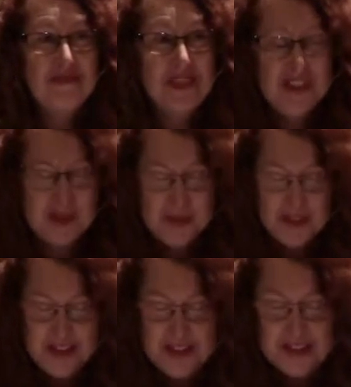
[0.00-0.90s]
That's
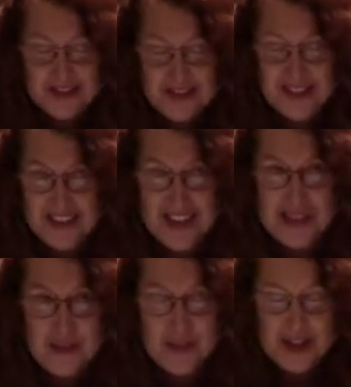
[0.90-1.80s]
pretty
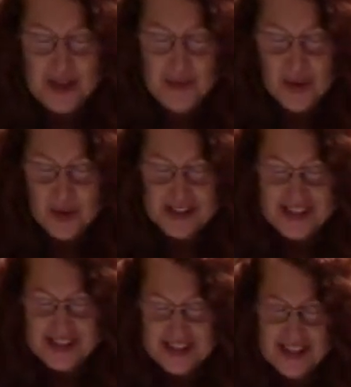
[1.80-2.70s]

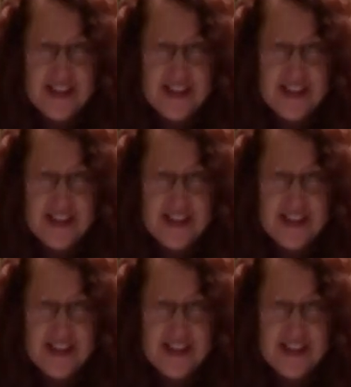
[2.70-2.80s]
important,